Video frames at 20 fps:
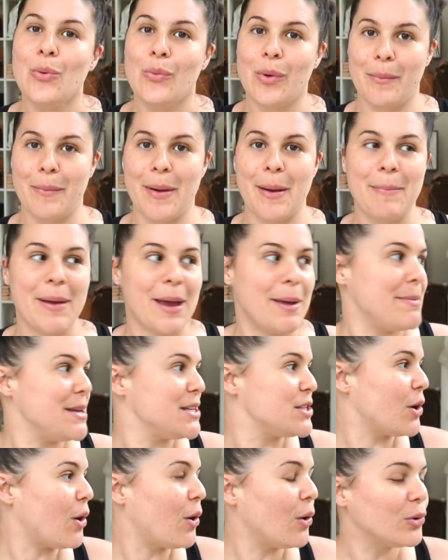when my
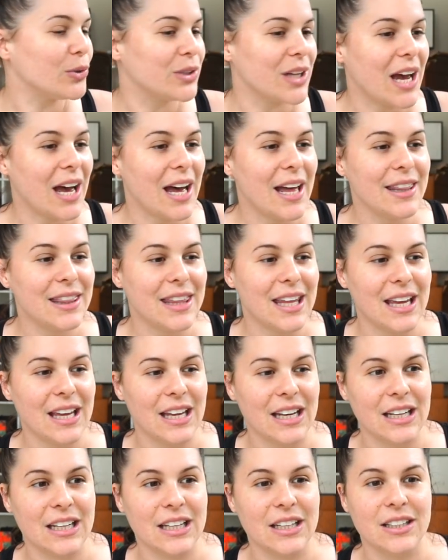baby's older,
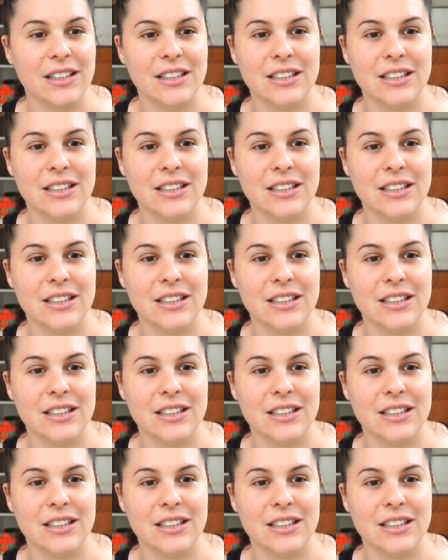then